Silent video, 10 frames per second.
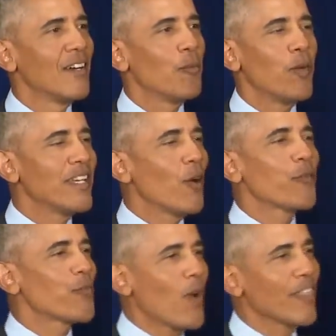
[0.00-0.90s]
we don't
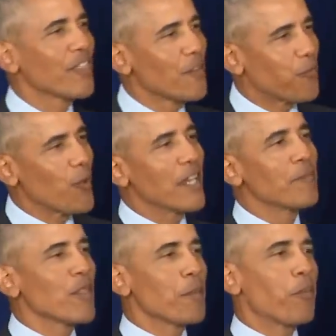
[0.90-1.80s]
threaten the
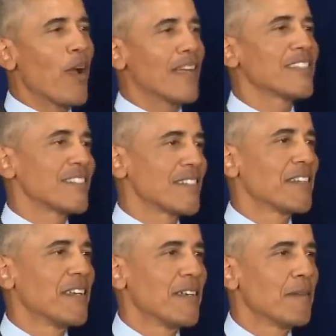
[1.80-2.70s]
freedom of the press
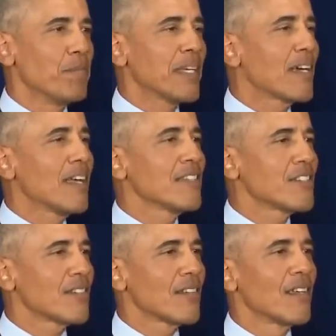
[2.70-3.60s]
because